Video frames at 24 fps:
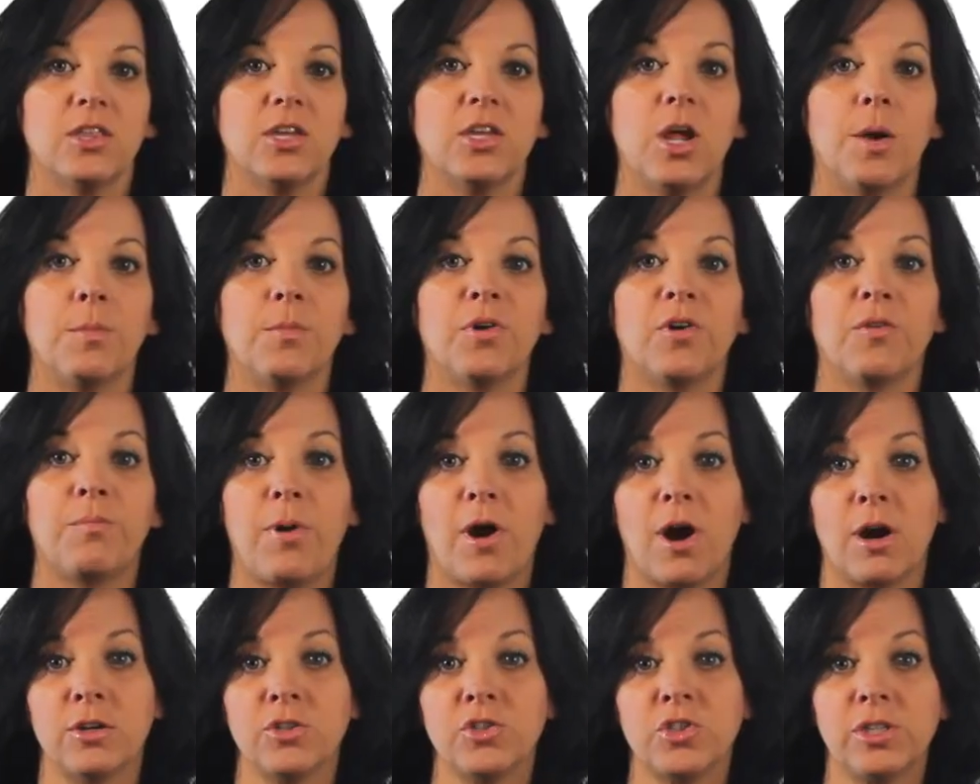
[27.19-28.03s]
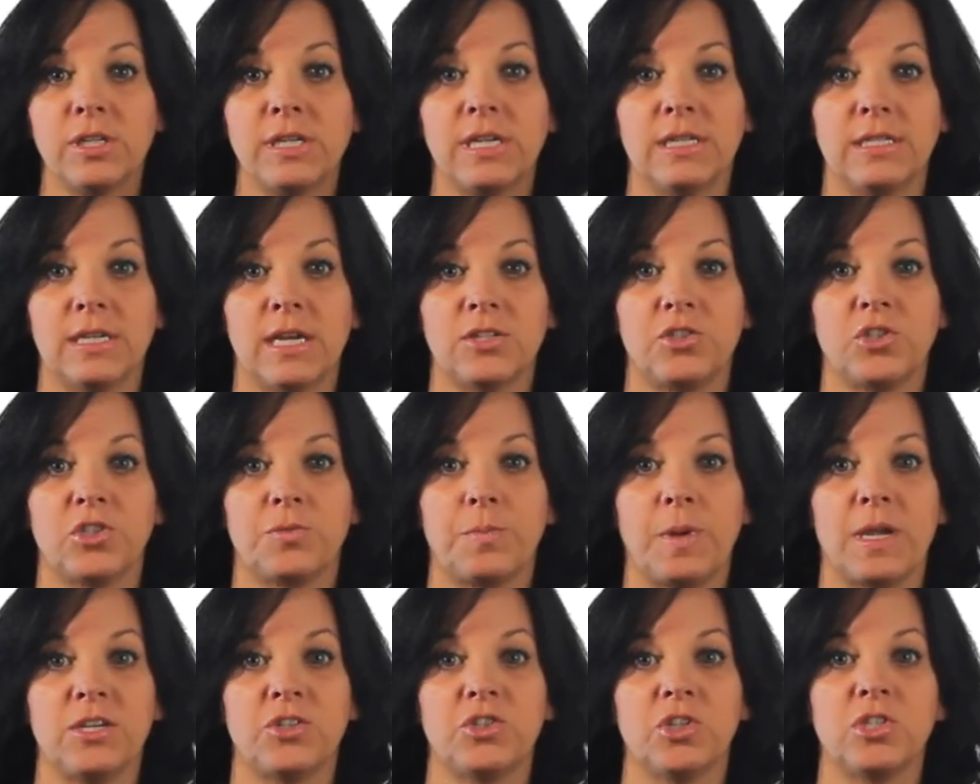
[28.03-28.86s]
The number of partially
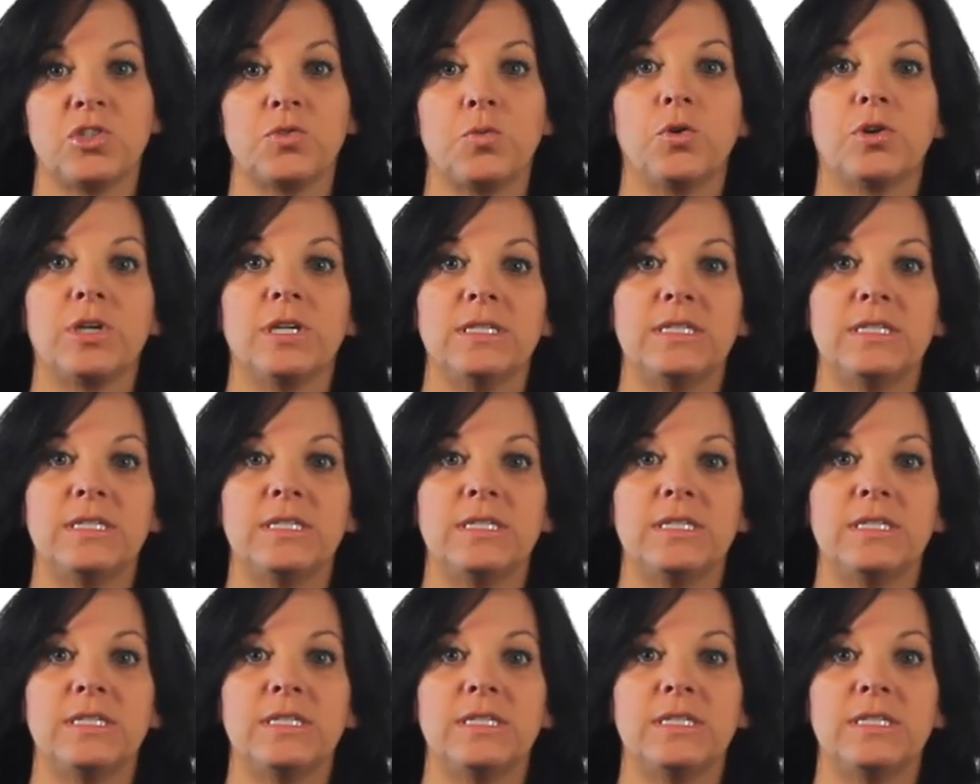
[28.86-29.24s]
edentulous patients will